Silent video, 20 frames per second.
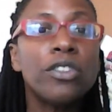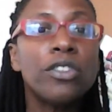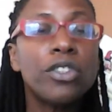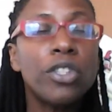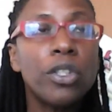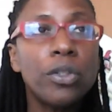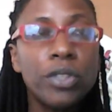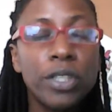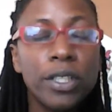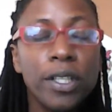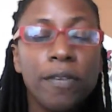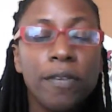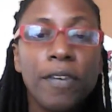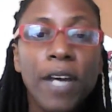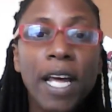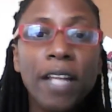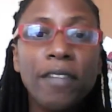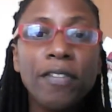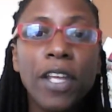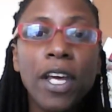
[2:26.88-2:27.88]
due to the
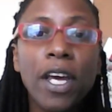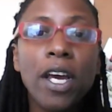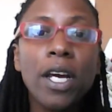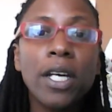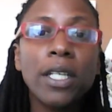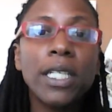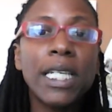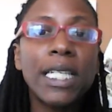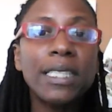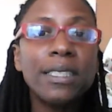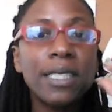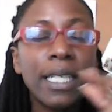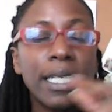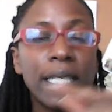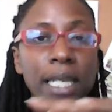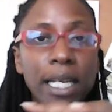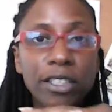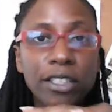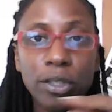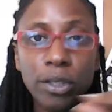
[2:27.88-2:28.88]
fact that
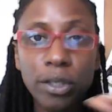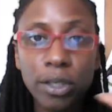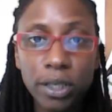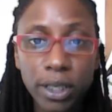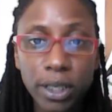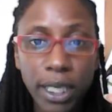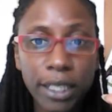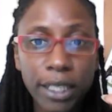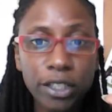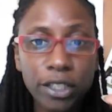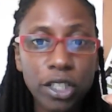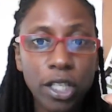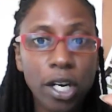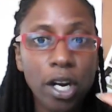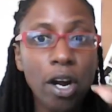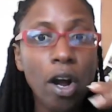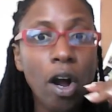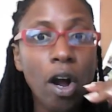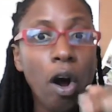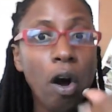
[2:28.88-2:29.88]
interconnection
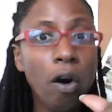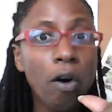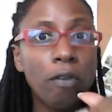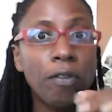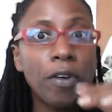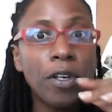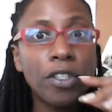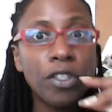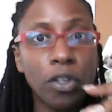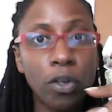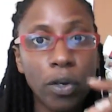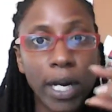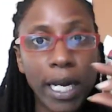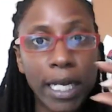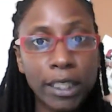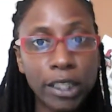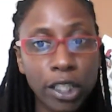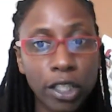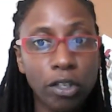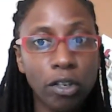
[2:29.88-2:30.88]
nature of your
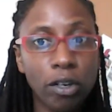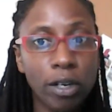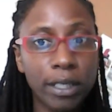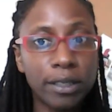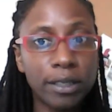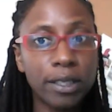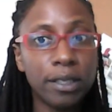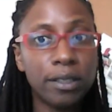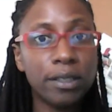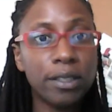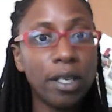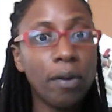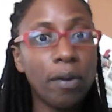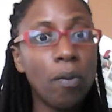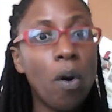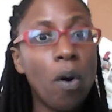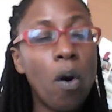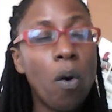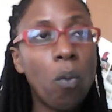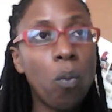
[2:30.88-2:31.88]
endocrine
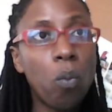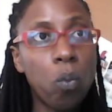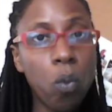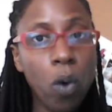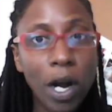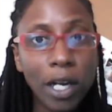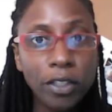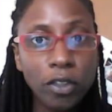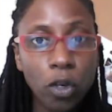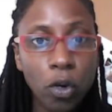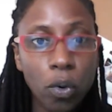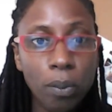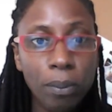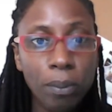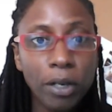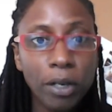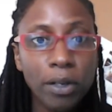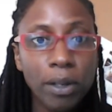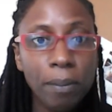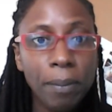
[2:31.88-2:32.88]
system, one
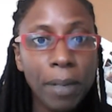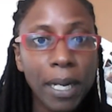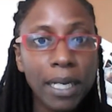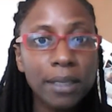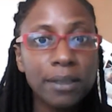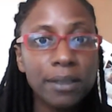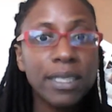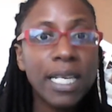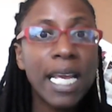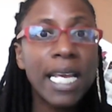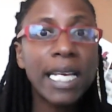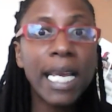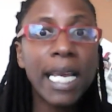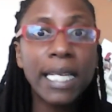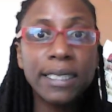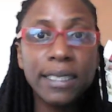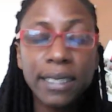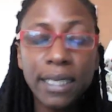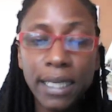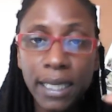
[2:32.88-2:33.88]
hormone imbalance
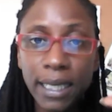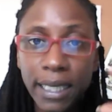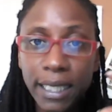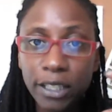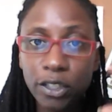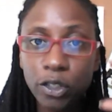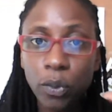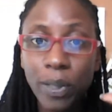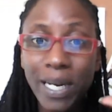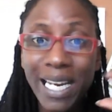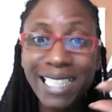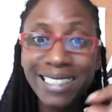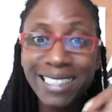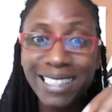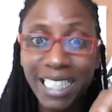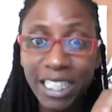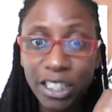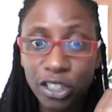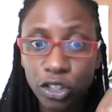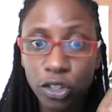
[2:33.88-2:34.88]
can lead to
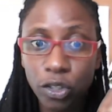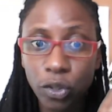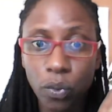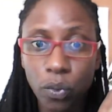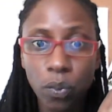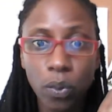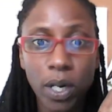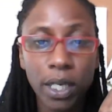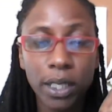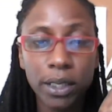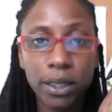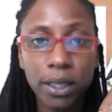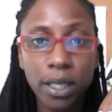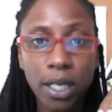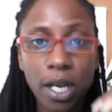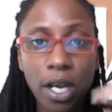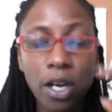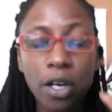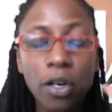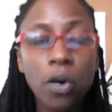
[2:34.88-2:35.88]
additional one,
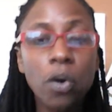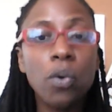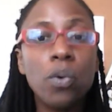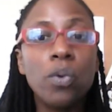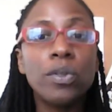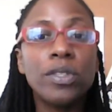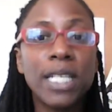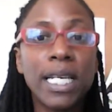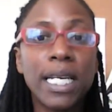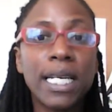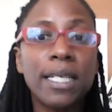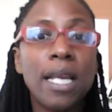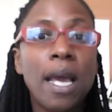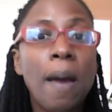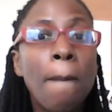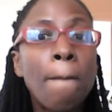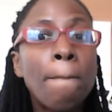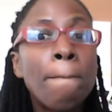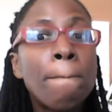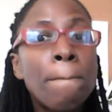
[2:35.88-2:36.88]
causing
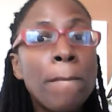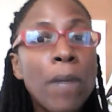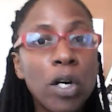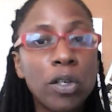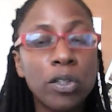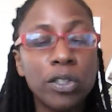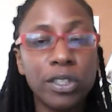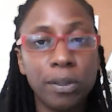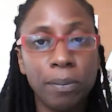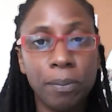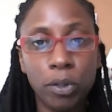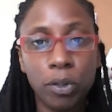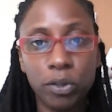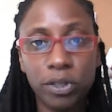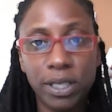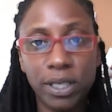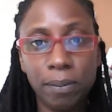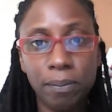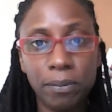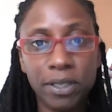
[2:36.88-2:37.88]
multiple
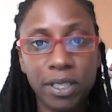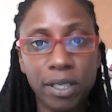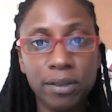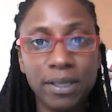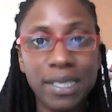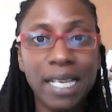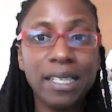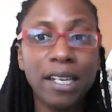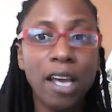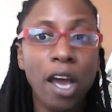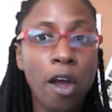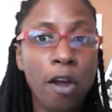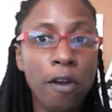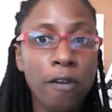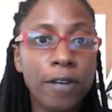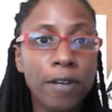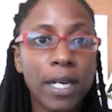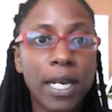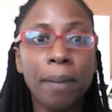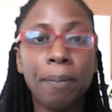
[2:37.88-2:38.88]
symptoms and
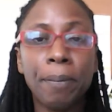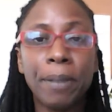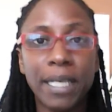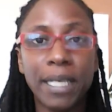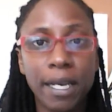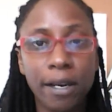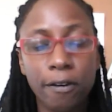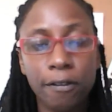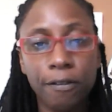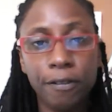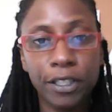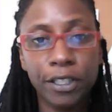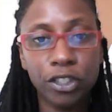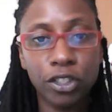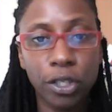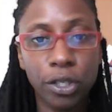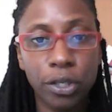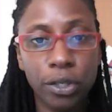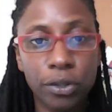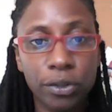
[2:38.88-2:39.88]
overlapping health
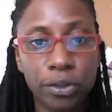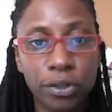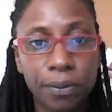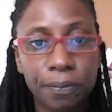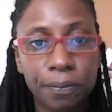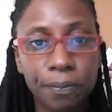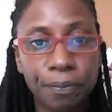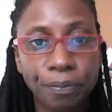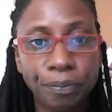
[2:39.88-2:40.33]
issues.